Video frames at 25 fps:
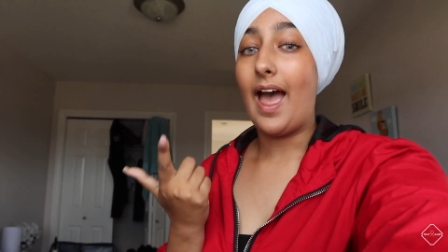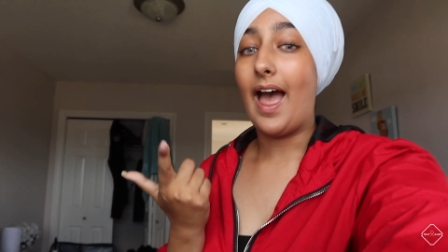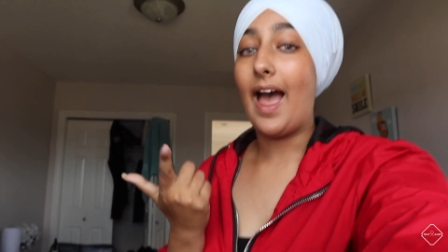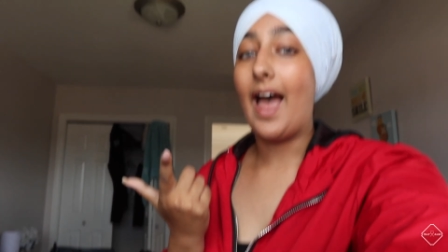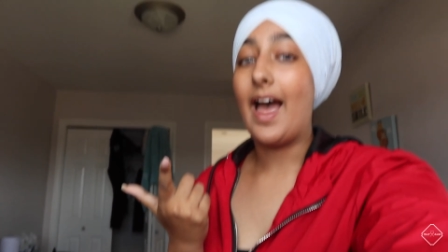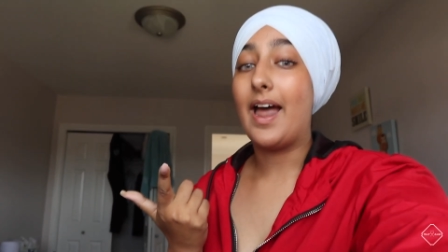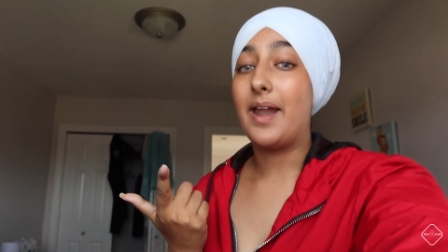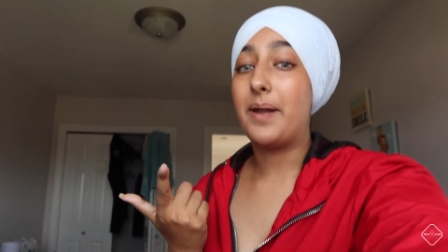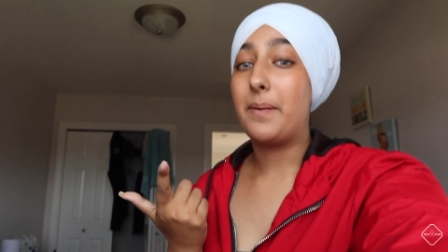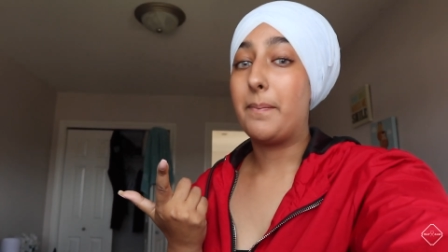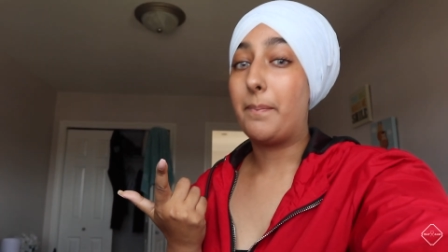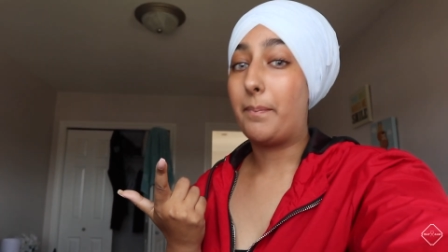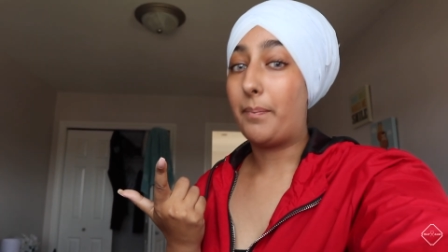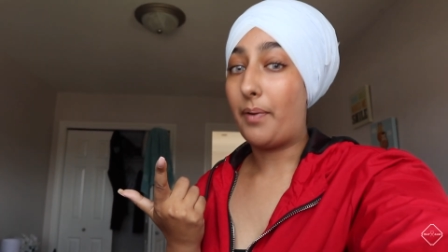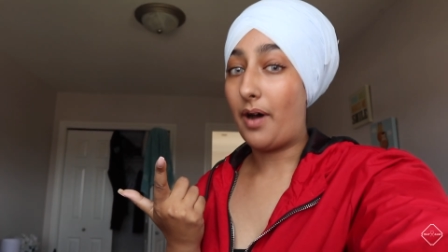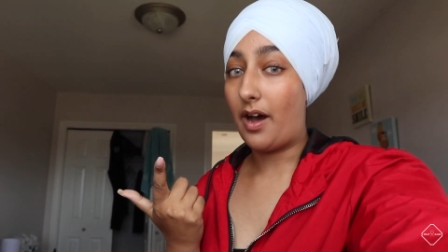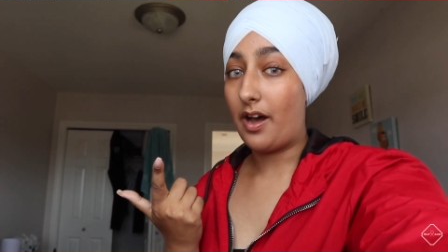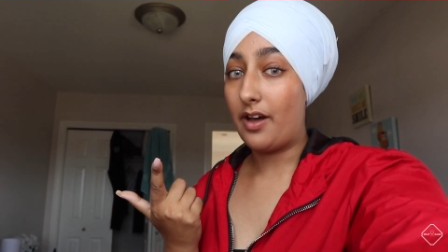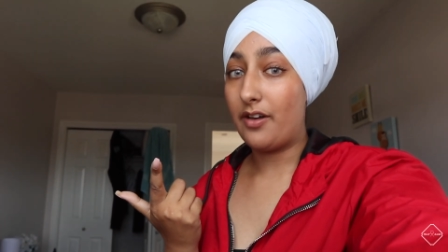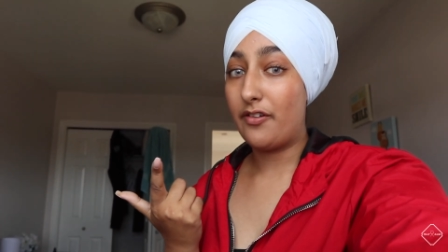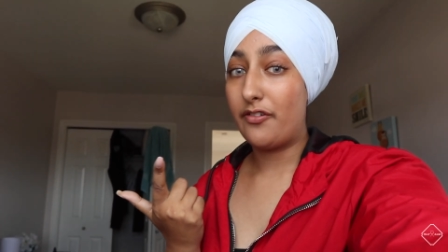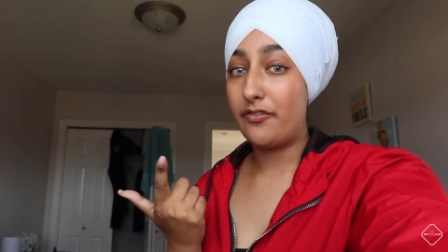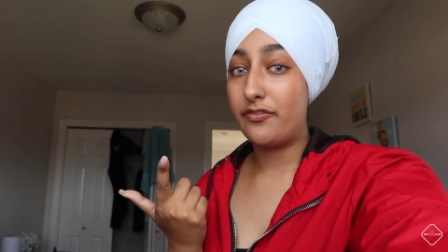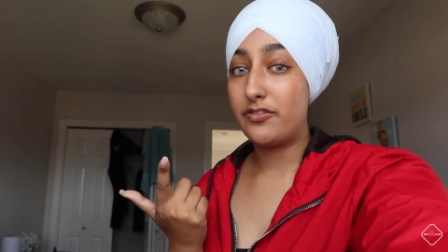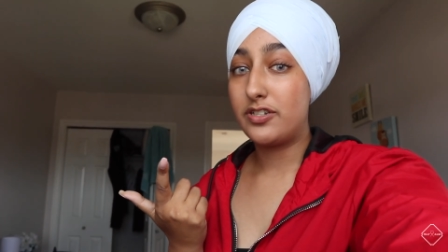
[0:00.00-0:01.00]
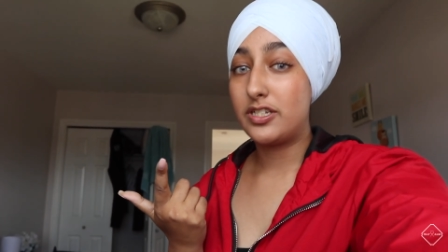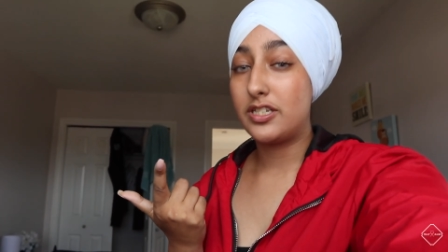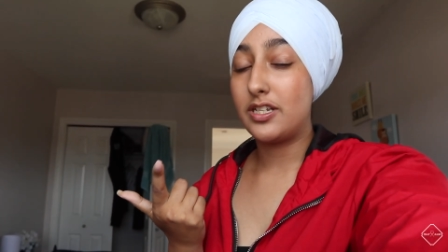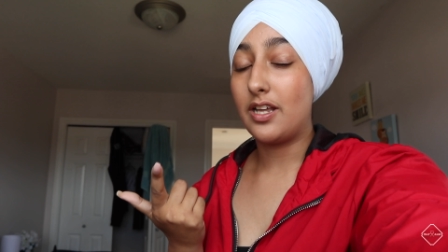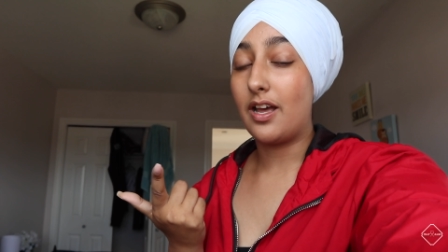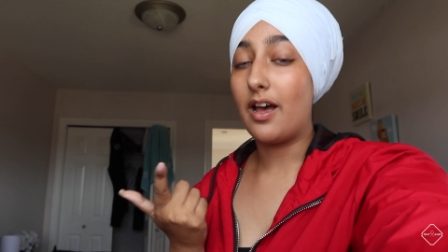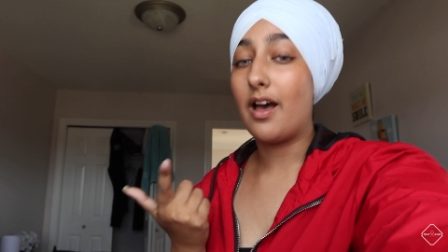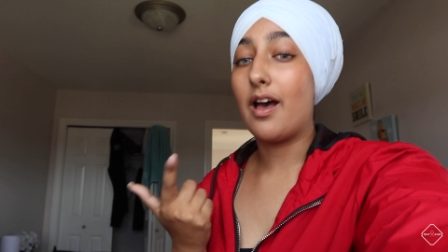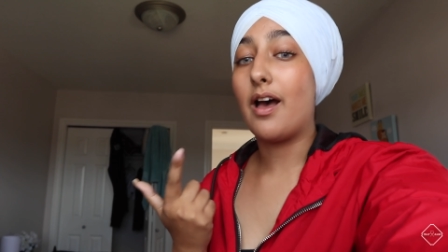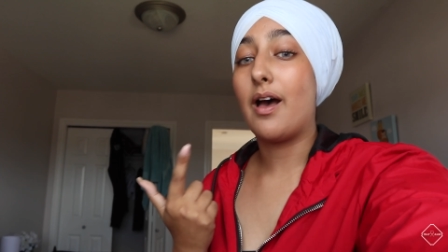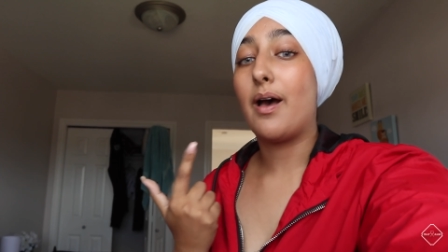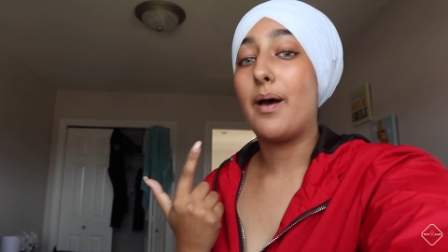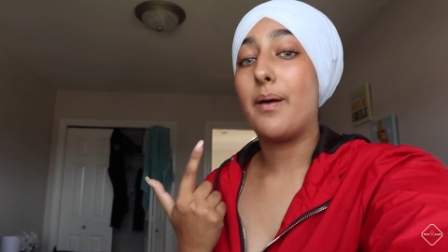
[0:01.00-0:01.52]
and Banff's
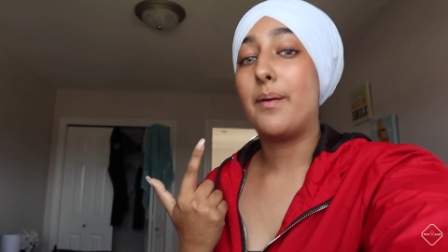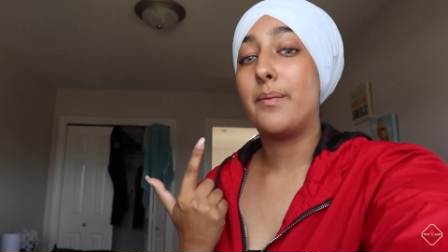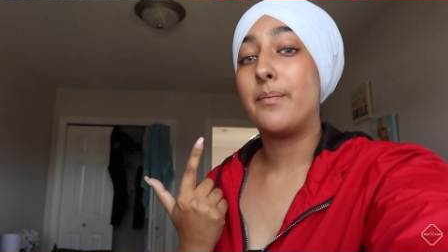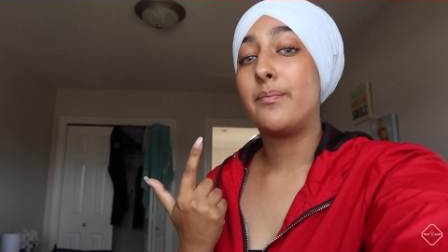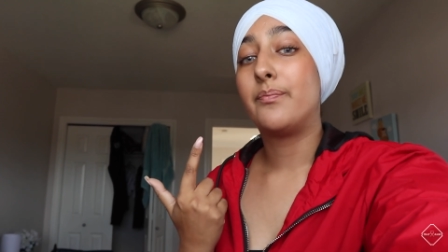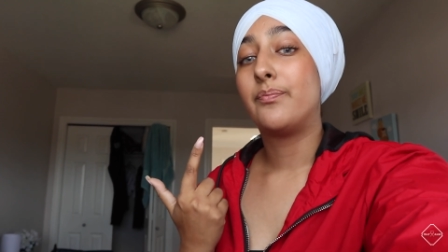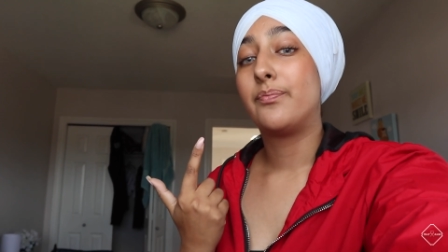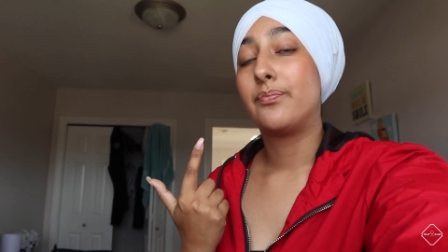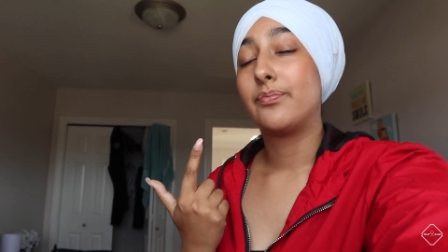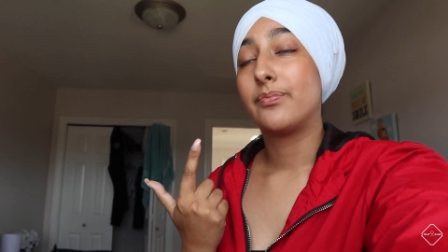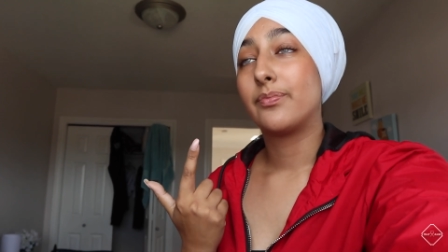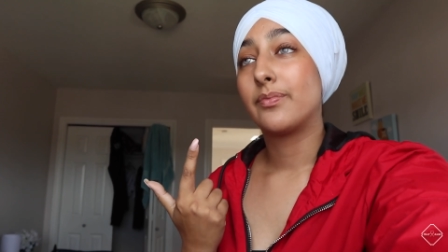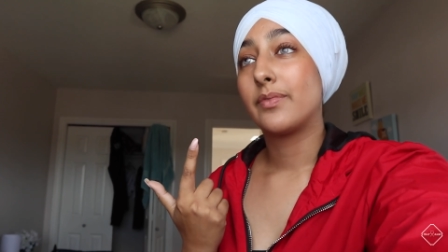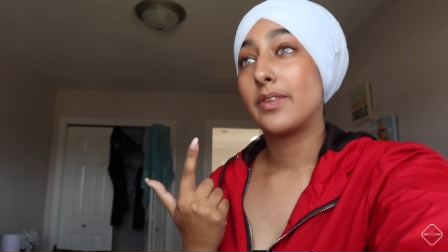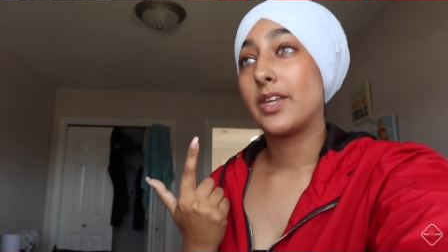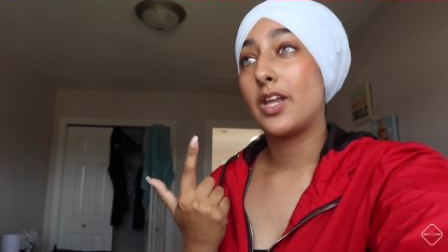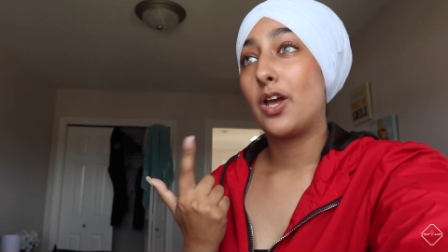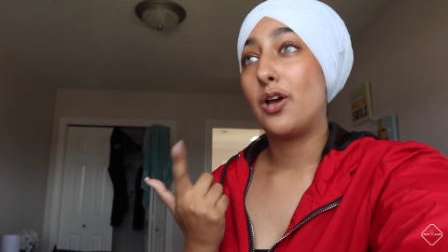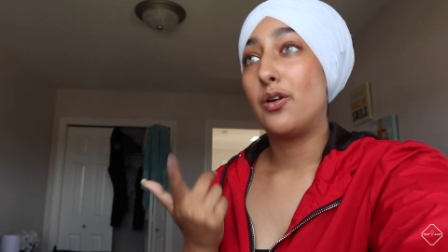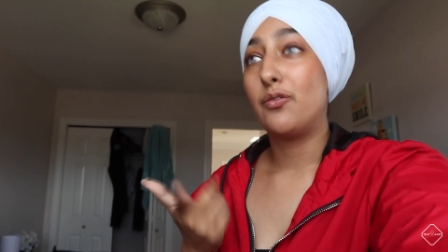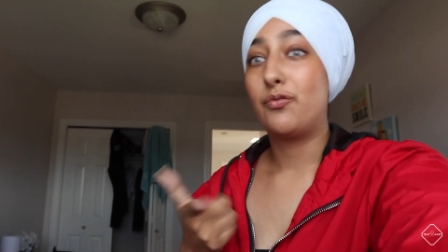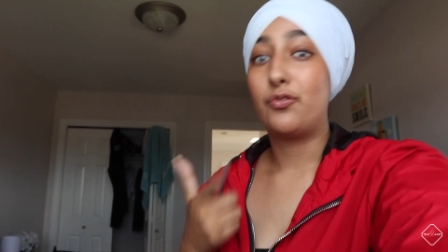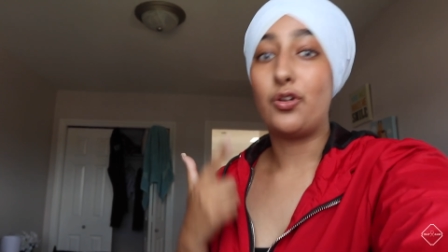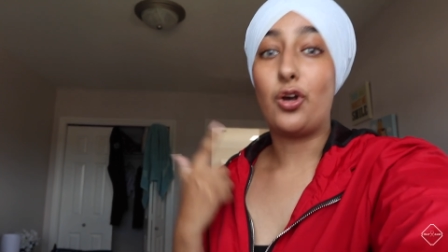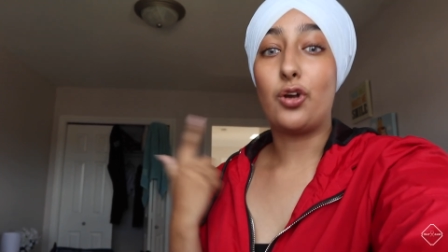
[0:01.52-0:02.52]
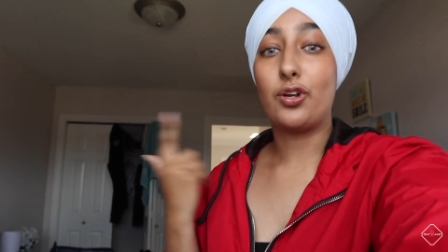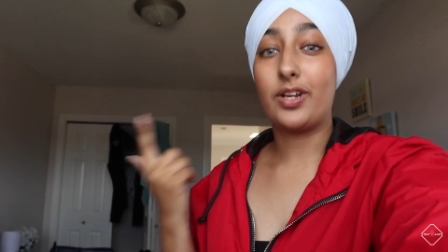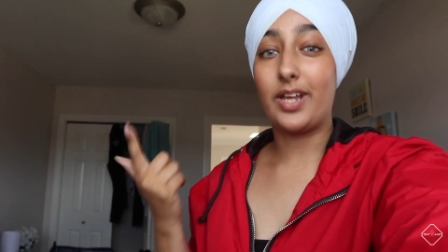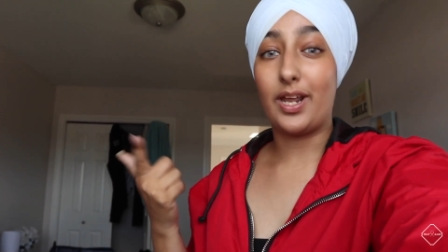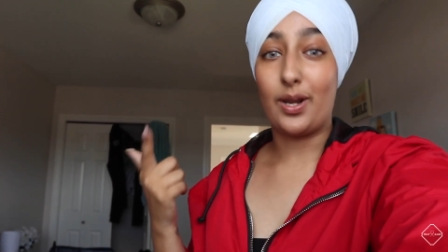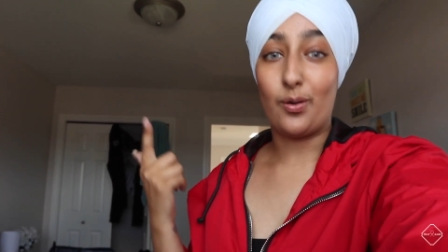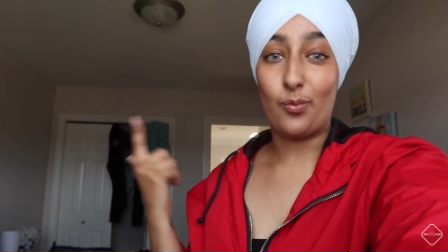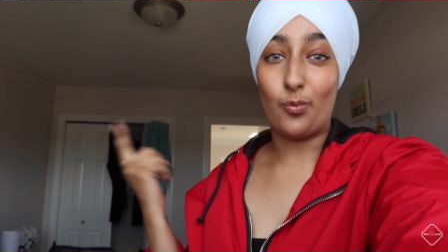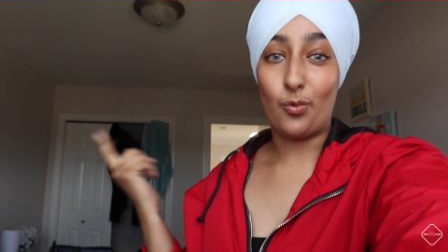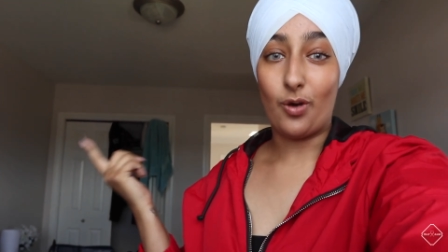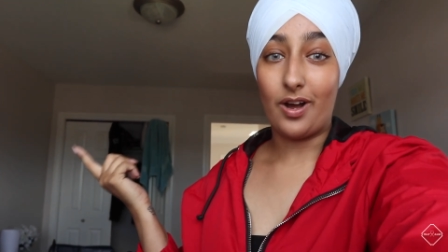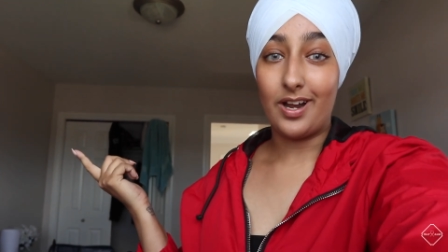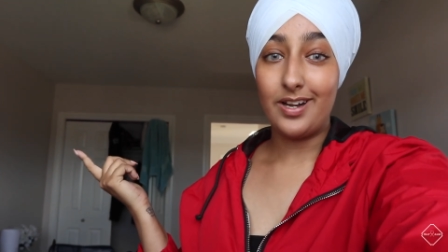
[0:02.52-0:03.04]
um, vlog
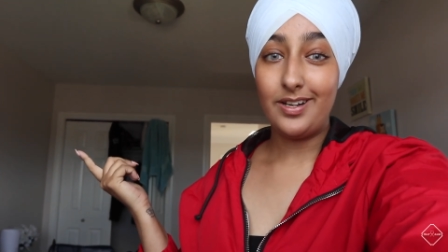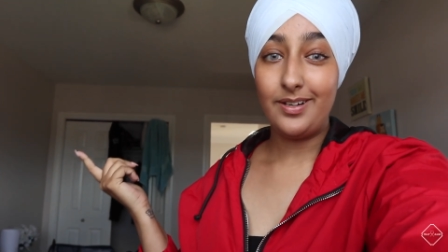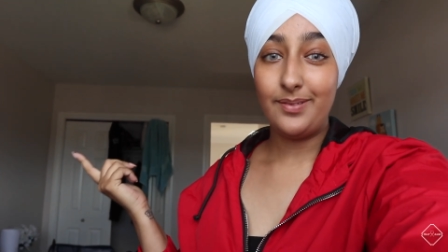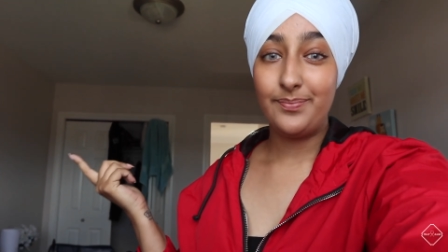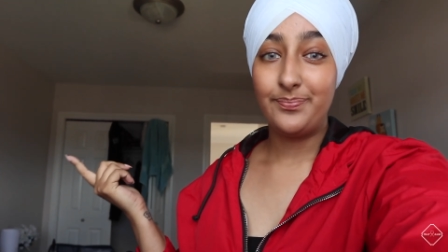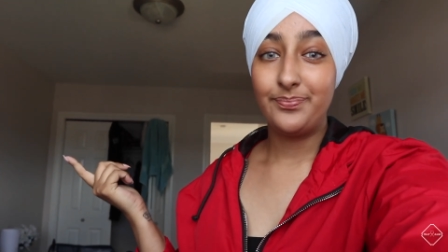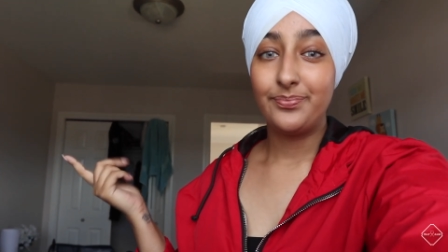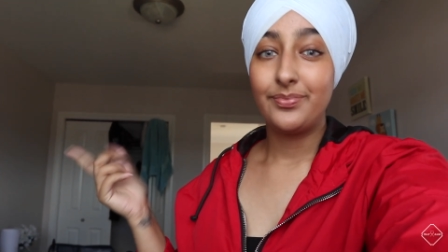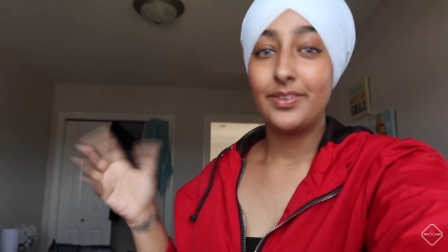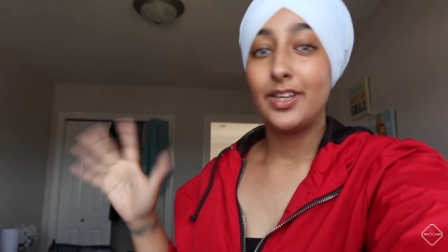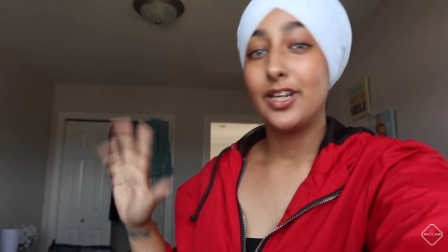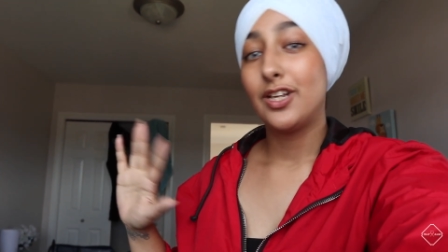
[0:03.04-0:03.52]
in one.